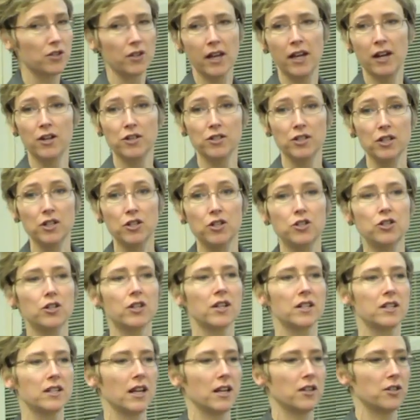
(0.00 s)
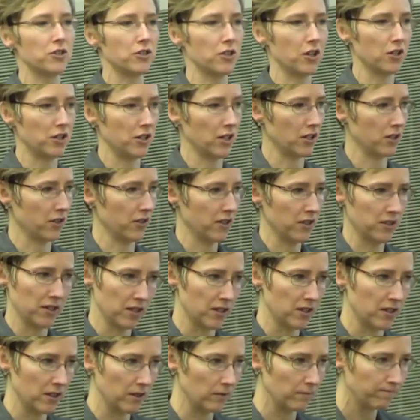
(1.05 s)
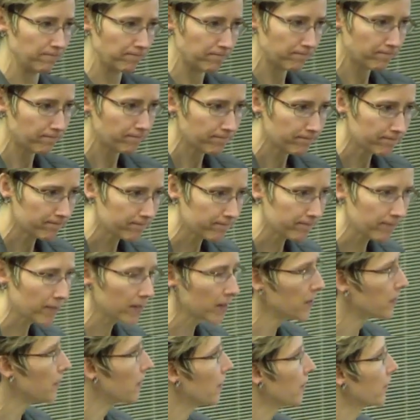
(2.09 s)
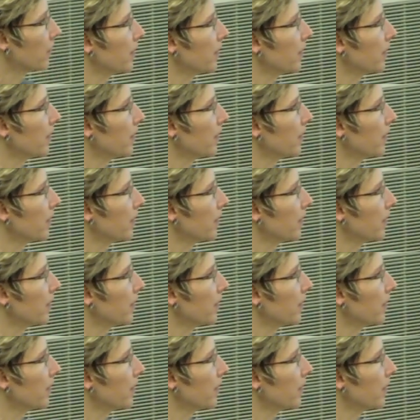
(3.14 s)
energy should a test charge enter the system. All